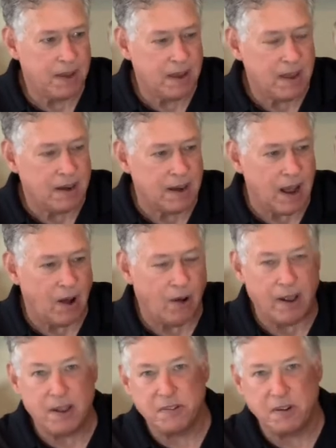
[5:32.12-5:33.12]
Now,
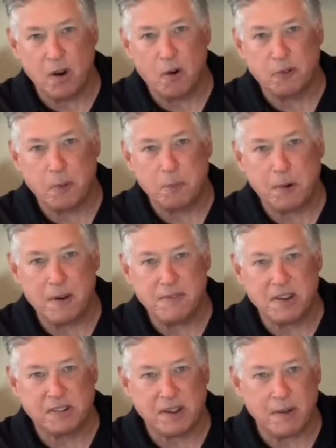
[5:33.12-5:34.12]
as you know from
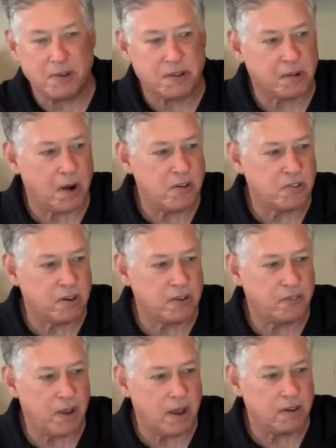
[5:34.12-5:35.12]
previous demonstrations,